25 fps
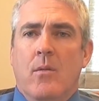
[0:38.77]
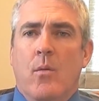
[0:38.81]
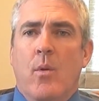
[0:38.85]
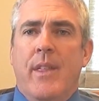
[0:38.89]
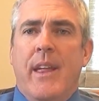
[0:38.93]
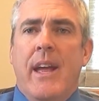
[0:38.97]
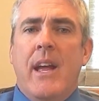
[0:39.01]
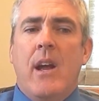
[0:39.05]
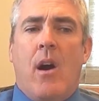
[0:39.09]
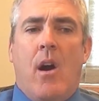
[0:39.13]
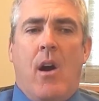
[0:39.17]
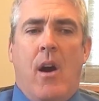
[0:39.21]
Well,
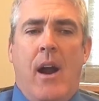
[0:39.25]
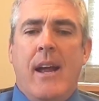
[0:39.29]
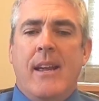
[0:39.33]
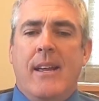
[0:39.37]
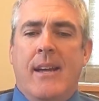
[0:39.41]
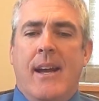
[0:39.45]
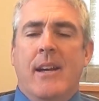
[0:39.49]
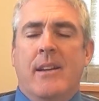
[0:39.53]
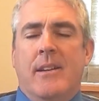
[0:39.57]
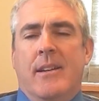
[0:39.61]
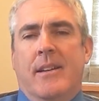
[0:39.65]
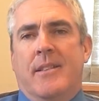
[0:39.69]
they are.
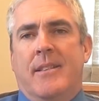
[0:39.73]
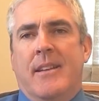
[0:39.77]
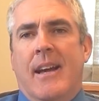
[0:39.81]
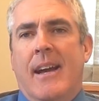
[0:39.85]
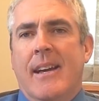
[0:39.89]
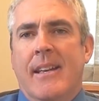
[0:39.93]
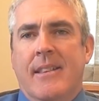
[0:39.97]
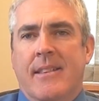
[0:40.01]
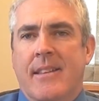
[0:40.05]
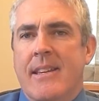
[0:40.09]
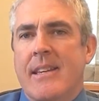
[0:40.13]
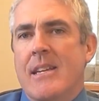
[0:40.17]
I get
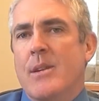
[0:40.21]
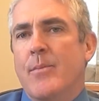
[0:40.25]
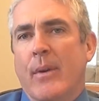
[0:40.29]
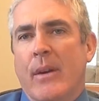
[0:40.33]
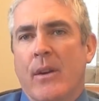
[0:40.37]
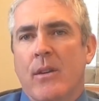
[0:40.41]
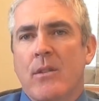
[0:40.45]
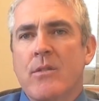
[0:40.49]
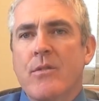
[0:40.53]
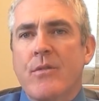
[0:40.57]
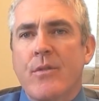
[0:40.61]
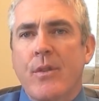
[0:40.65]
the
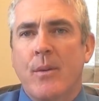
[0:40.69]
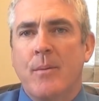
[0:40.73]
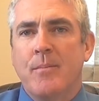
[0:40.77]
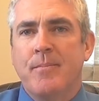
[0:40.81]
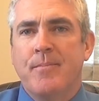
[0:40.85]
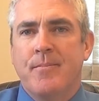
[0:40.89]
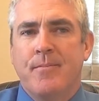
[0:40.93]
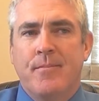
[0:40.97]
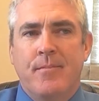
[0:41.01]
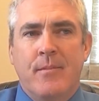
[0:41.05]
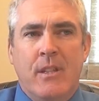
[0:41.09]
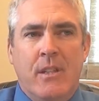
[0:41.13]
emails
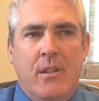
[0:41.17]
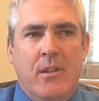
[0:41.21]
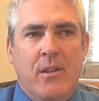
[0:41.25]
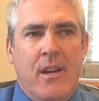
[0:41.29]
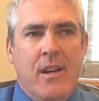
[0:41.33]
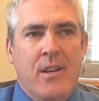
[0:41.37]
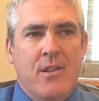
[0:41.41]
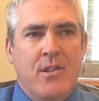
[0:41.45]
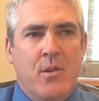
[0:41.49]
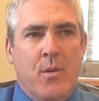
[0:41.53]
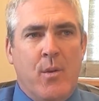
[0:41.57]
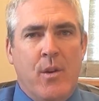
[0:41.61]
from
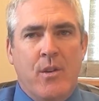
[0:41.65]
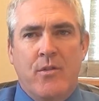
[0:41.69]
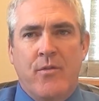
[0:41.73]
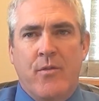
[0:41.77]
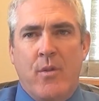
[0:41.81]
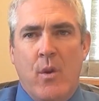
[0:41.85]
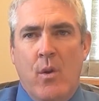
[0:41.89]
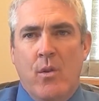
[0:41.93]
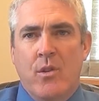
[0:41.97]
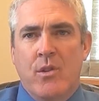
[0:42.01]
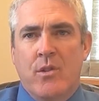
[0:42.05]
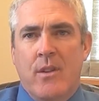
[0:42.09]
the SOS
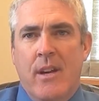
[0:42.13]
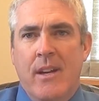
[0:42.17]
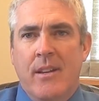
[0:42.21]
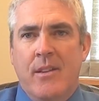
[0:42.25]
folks.